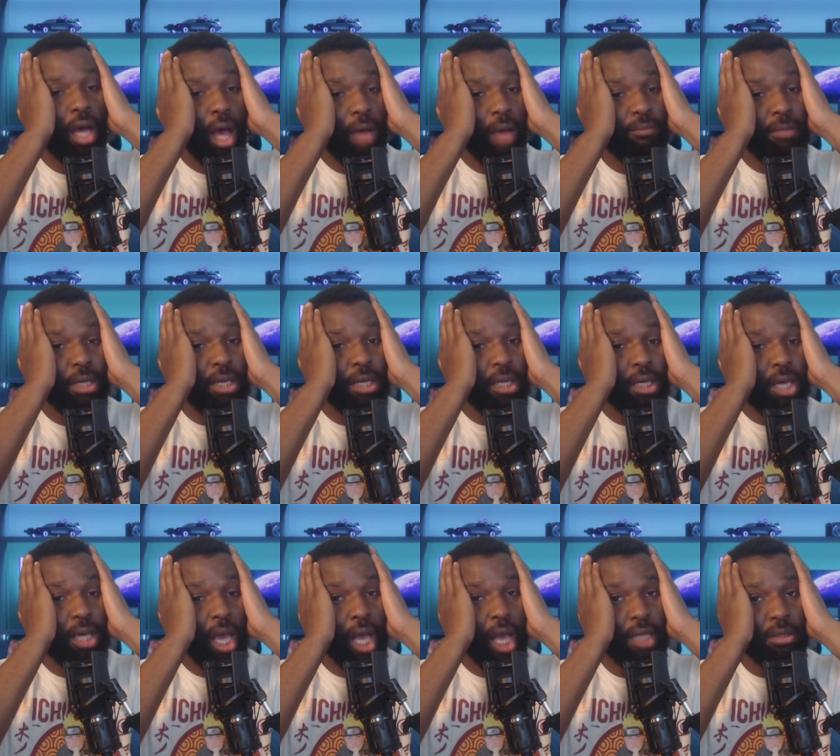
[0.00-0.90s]
I'm
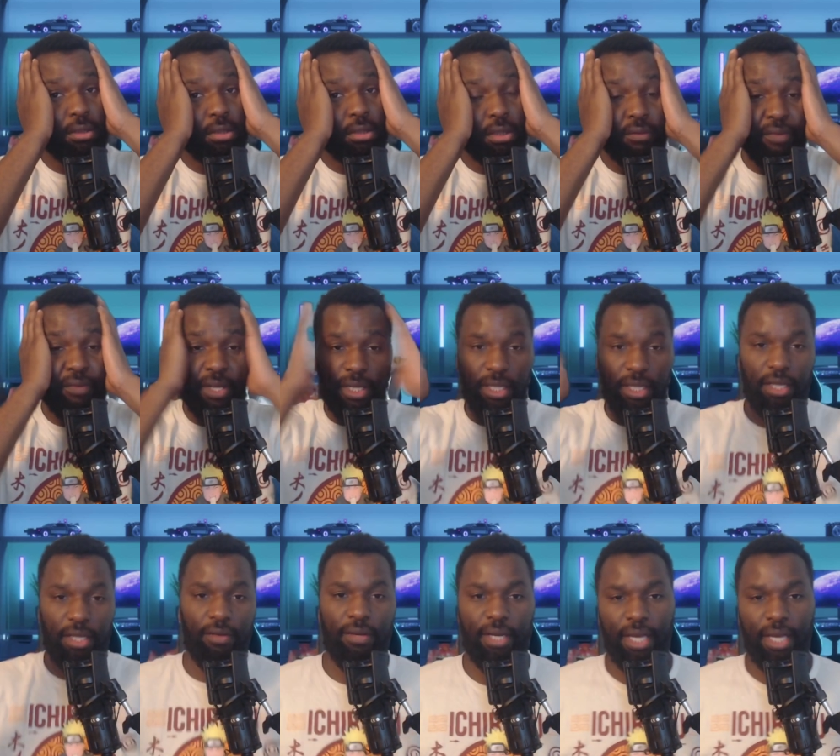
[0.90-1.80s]
getting canceled
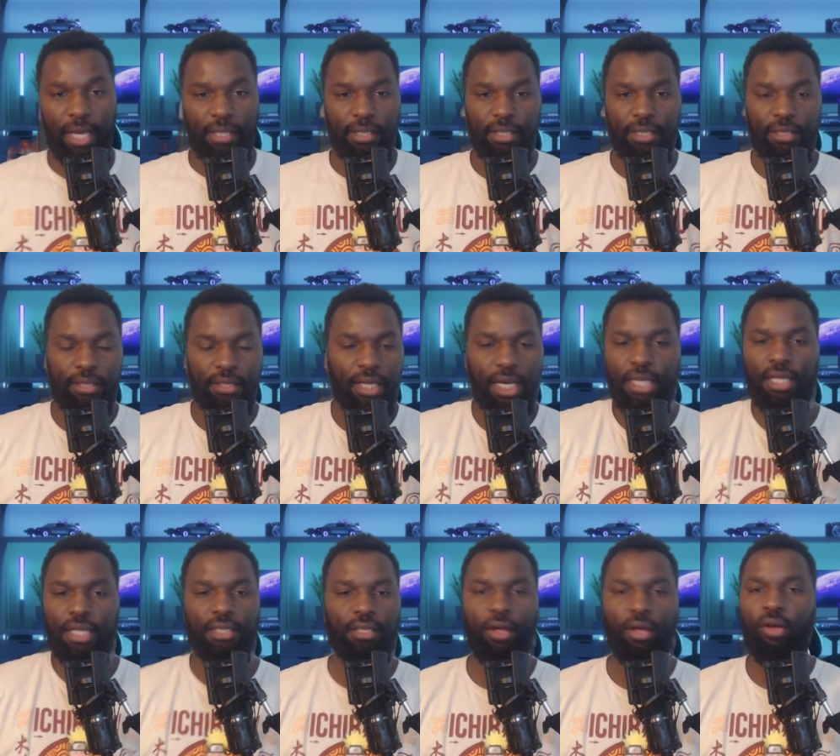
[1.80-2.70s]
video again. Like he
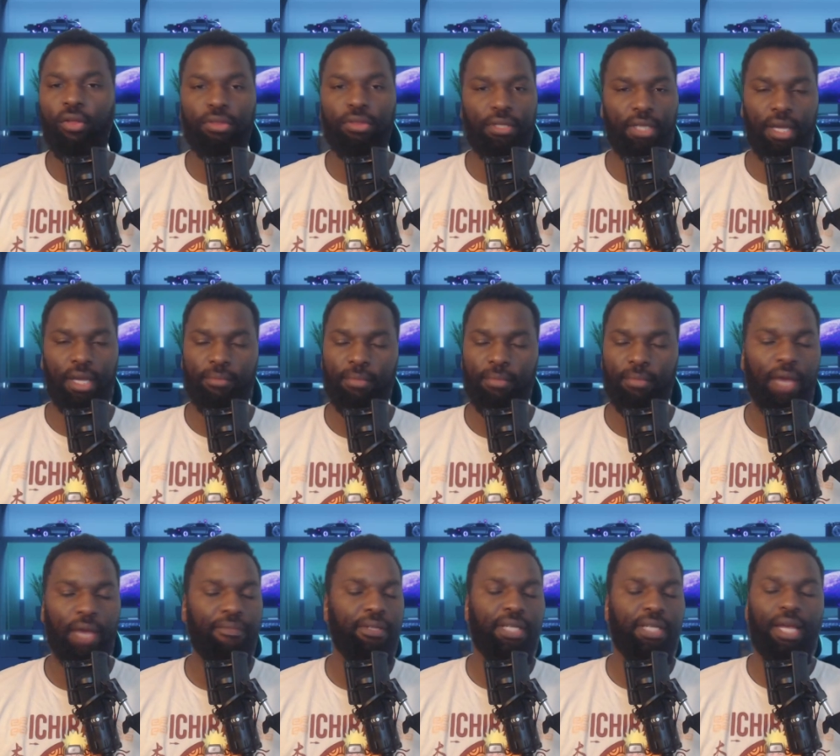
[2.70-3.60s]
does all the time.
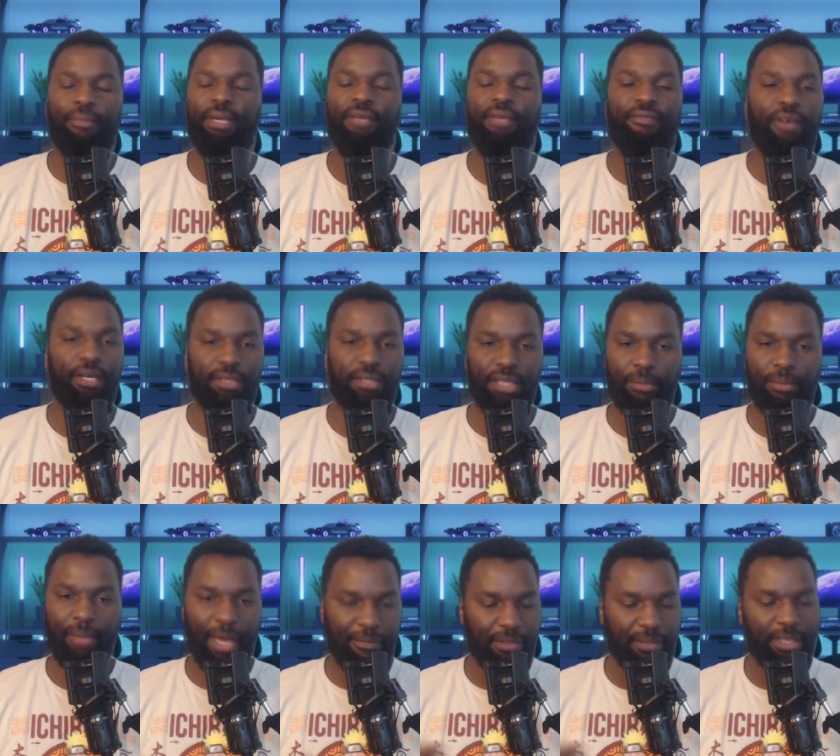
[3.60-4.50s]
Every time he fucks
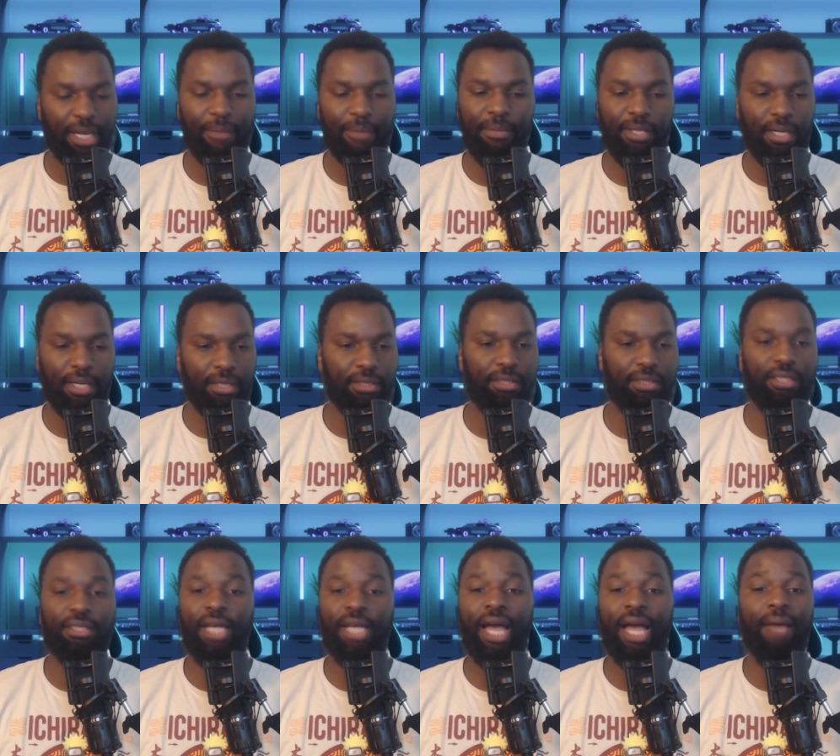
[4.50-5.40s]
up, every time he does this,
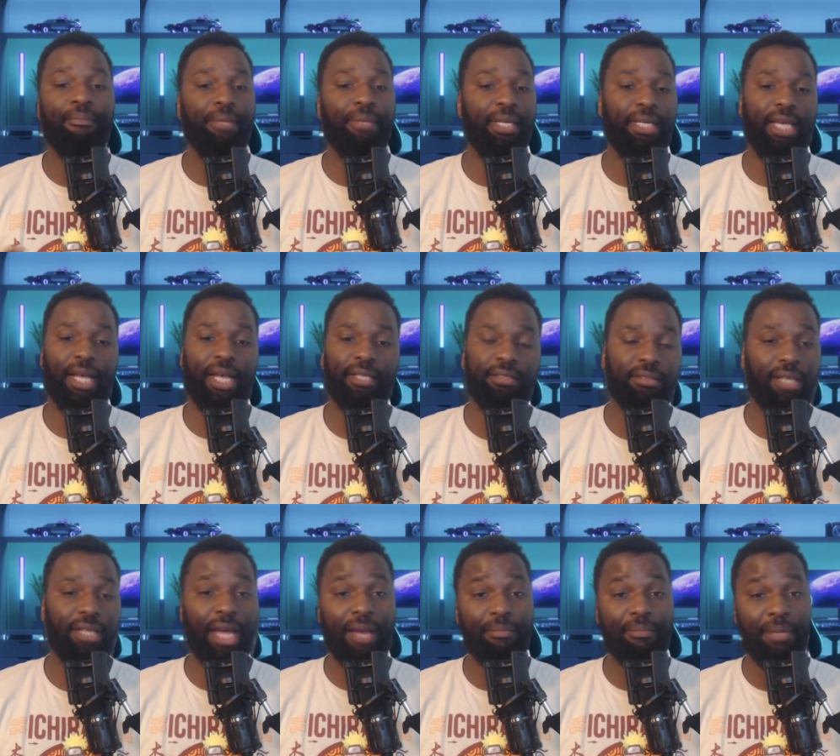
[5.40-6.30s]
it's I'm being
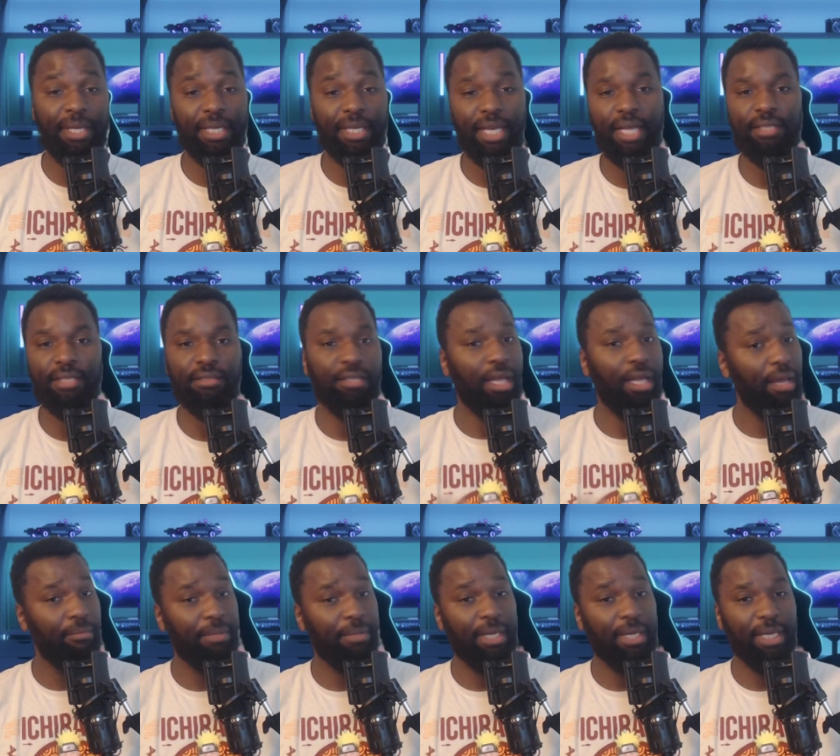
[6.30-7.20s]
canceled. I'm being canceled.
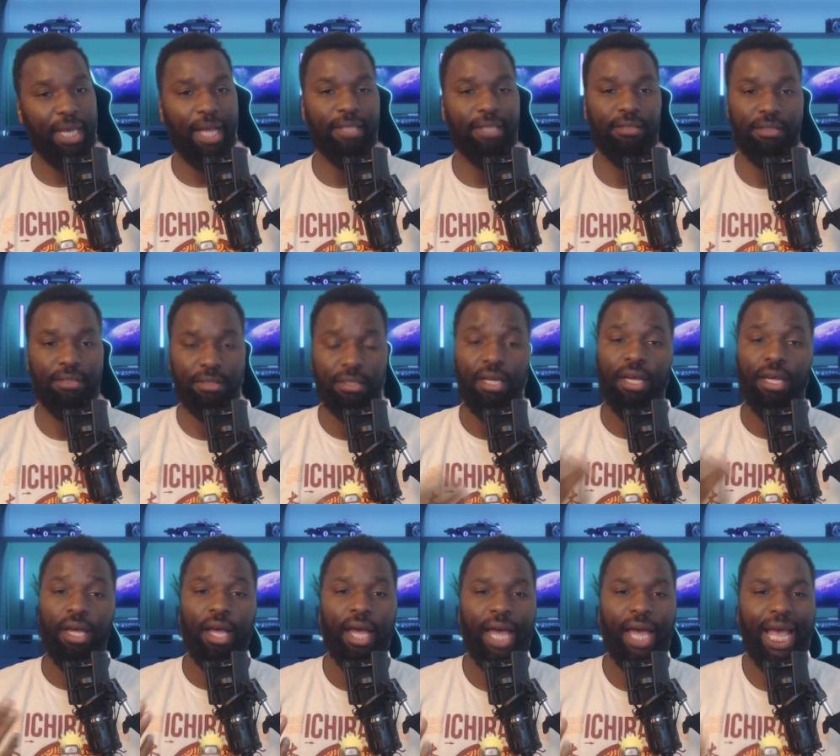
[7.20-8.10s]
I'm being canceled.
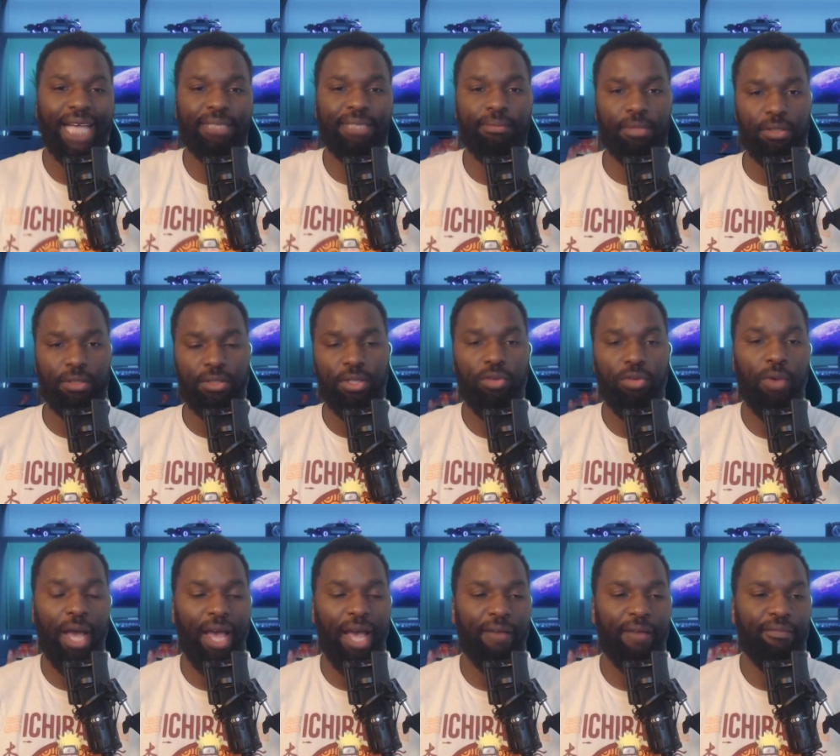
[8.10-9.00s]
Asmongold,
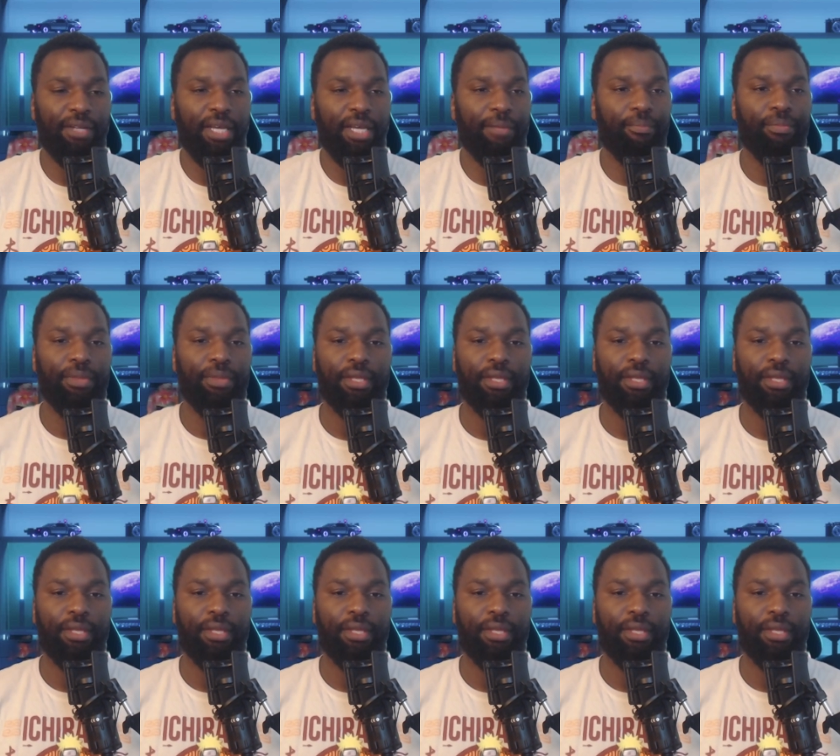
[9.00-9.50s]
you have like